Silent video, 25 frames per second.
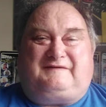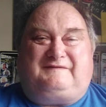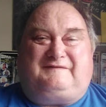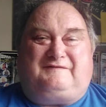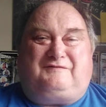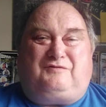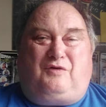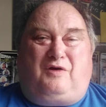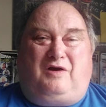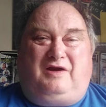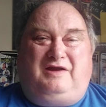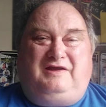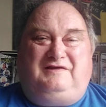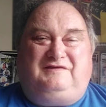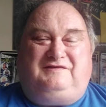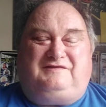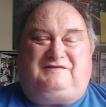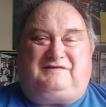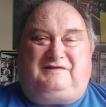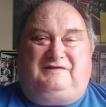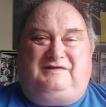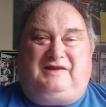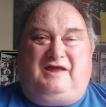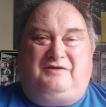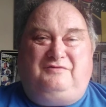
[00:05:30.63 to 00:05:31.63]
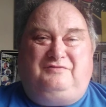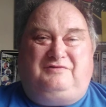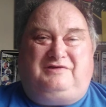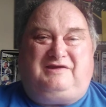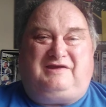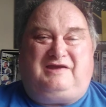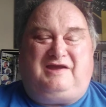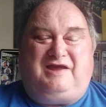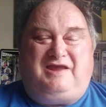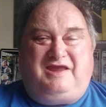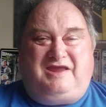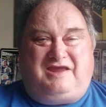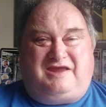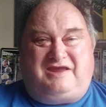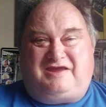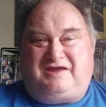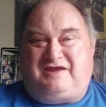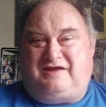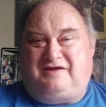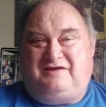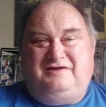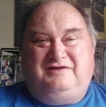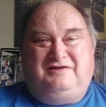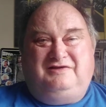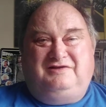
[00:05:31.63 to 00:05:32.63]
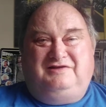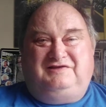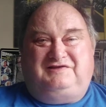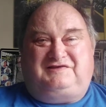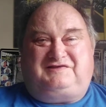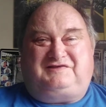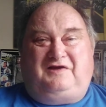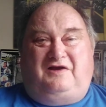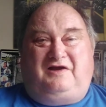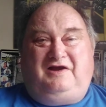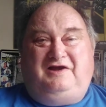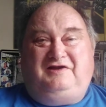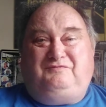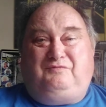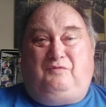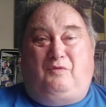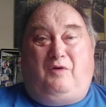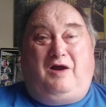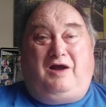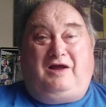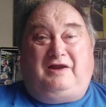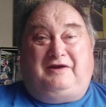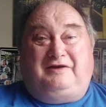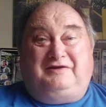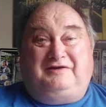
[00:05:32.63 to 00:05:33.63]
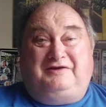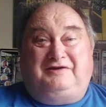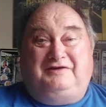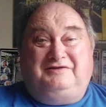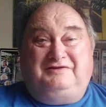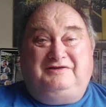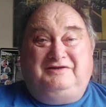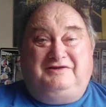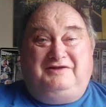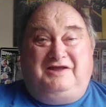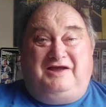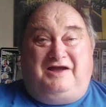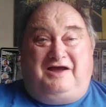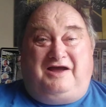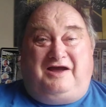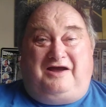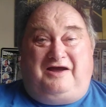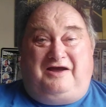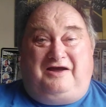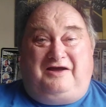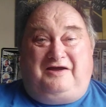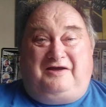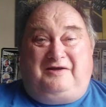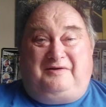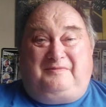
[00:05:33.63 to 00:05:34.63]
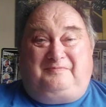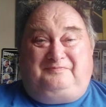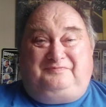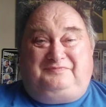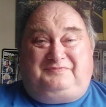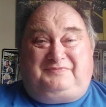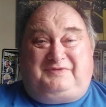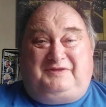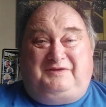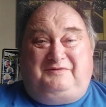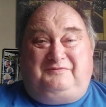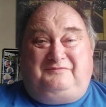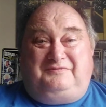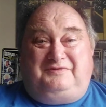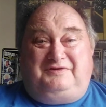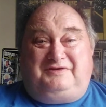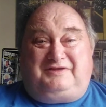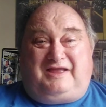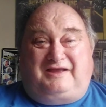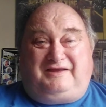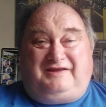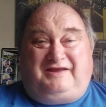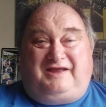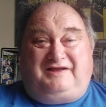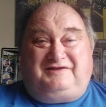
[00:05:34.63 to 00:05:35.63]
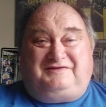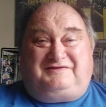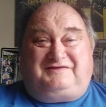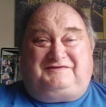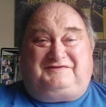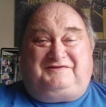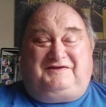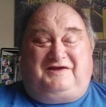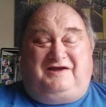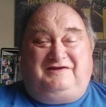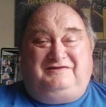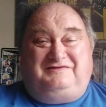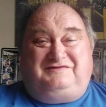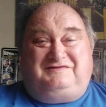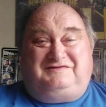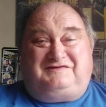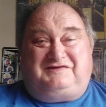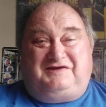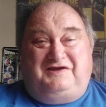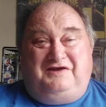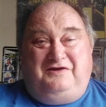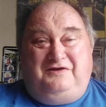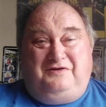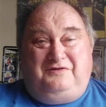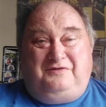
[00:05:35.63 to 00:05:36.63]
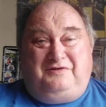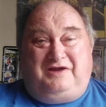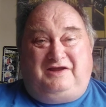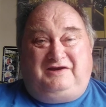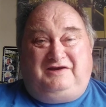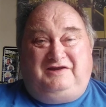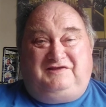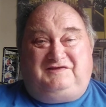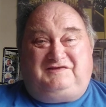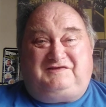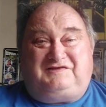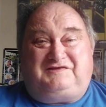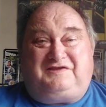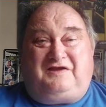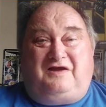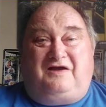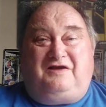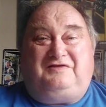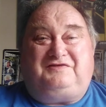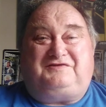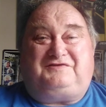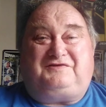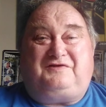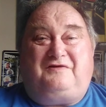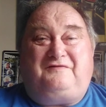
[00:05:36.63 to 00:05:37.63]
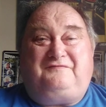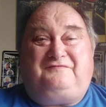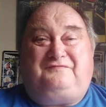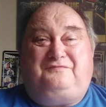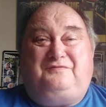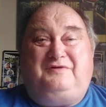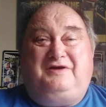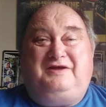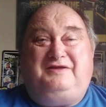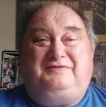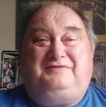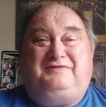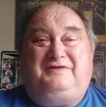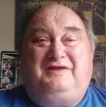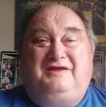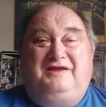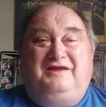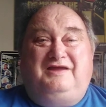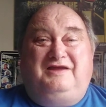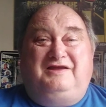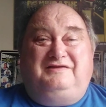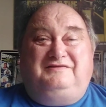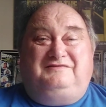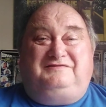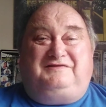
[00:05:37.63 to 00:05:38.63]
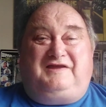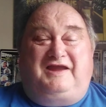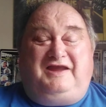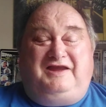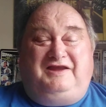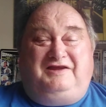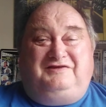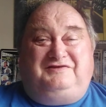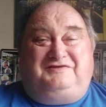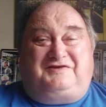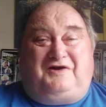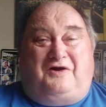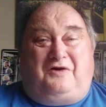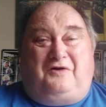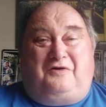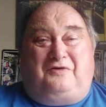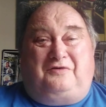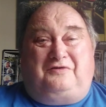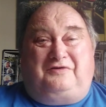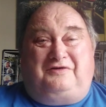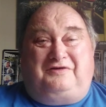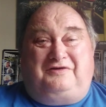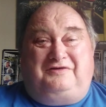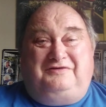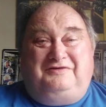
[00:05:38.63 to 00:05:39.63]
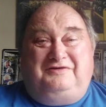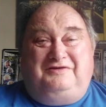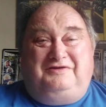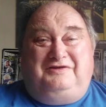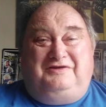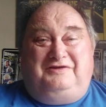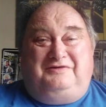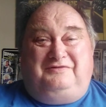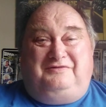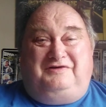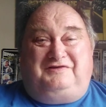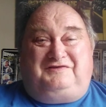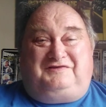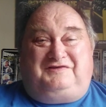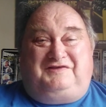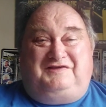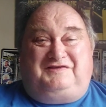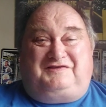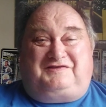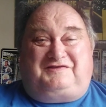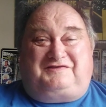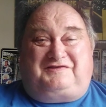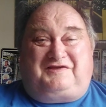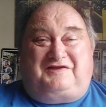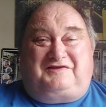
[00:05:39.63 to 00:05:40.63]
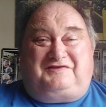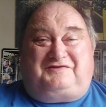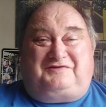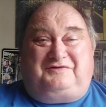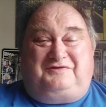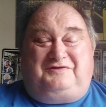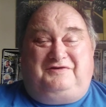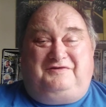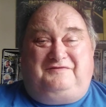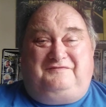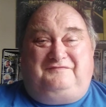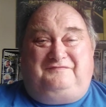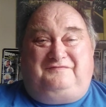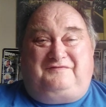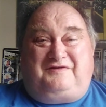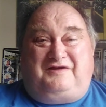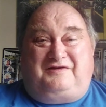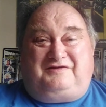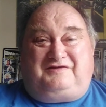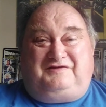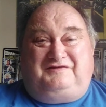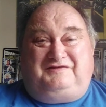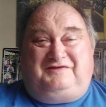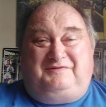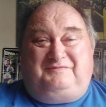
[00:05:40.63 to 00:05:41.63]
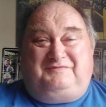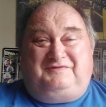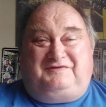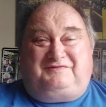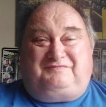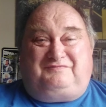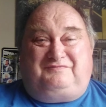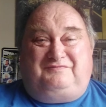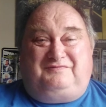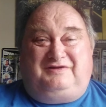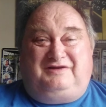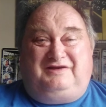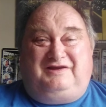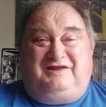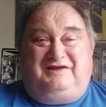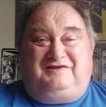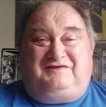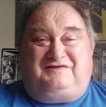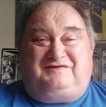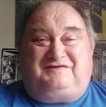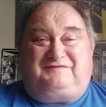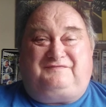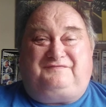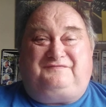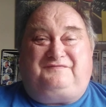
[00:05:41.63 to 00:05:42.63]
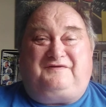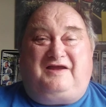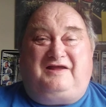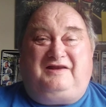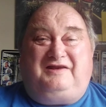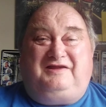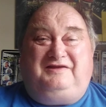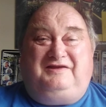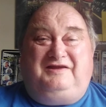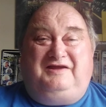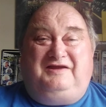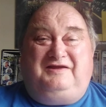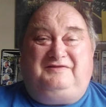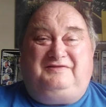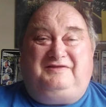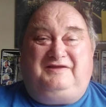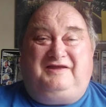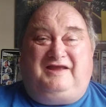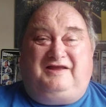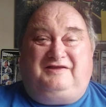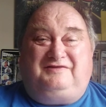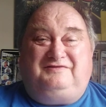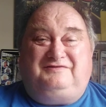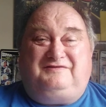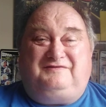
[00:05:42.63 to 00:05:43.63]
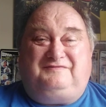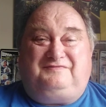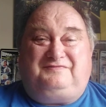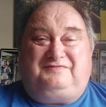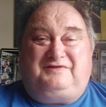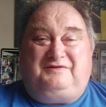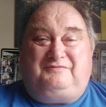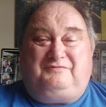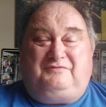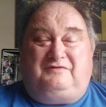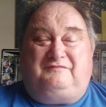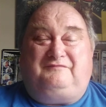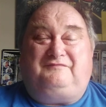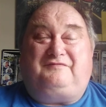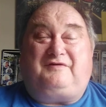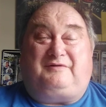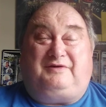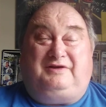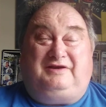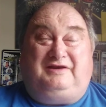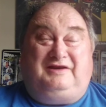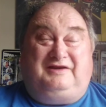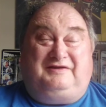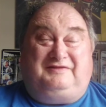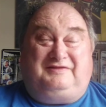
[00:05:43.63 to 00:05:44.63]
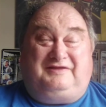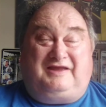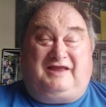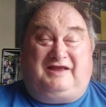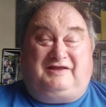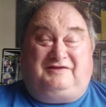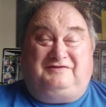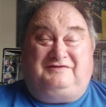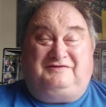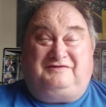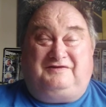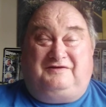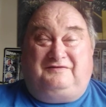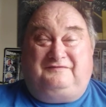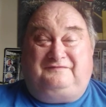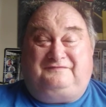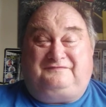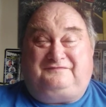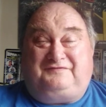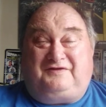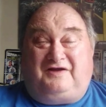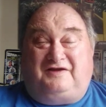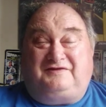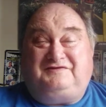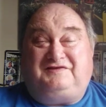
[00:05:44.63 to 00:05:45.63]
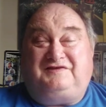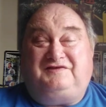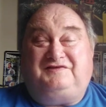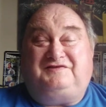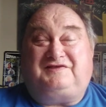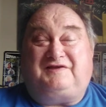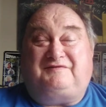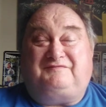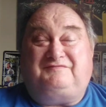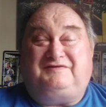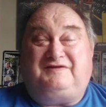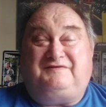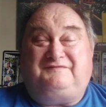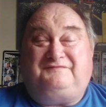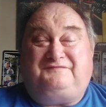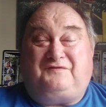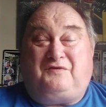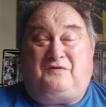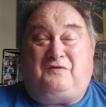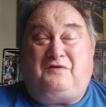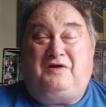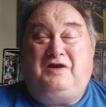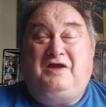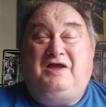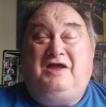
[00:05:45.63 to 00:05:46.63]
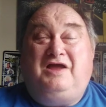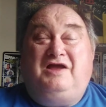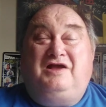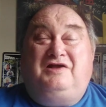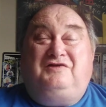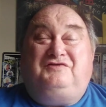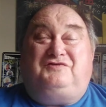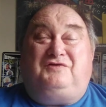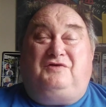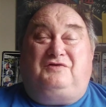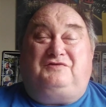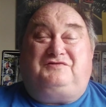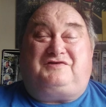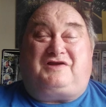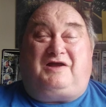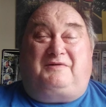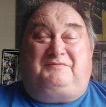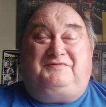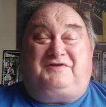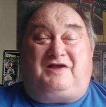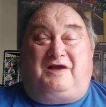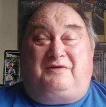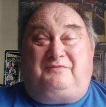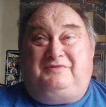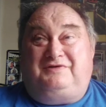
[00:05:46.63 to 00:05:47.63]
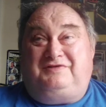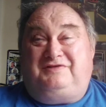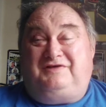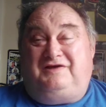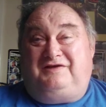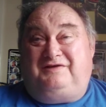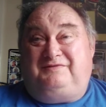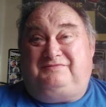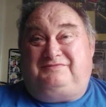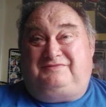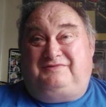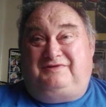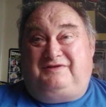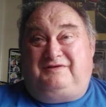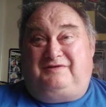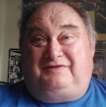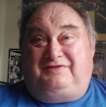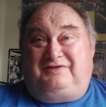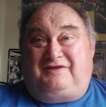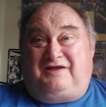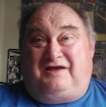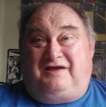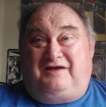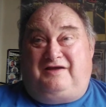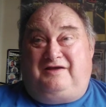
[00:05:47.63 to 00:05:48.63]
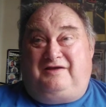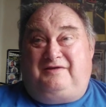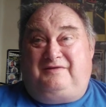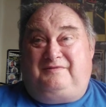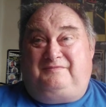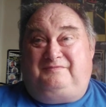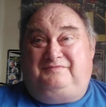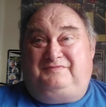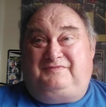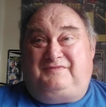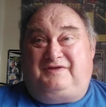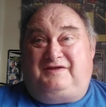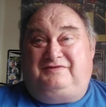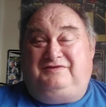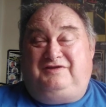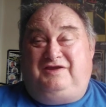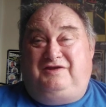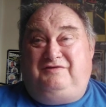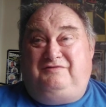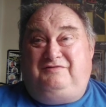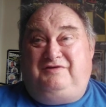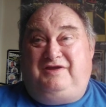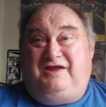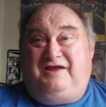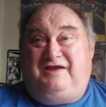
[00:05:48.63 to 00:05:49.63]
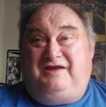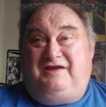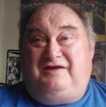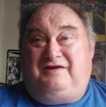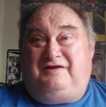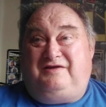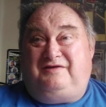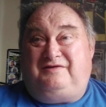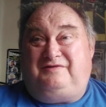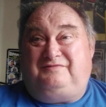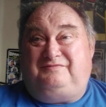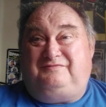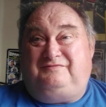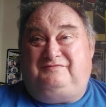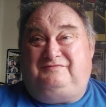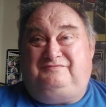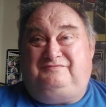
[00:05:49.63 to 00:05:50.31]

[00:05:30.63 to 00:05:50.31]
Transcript: quite low key side one. We then get to side two, and it starts off with Ding Dong, which is sort of because it was released fairly near the end of very near the end of 1974. George comes up with a New Year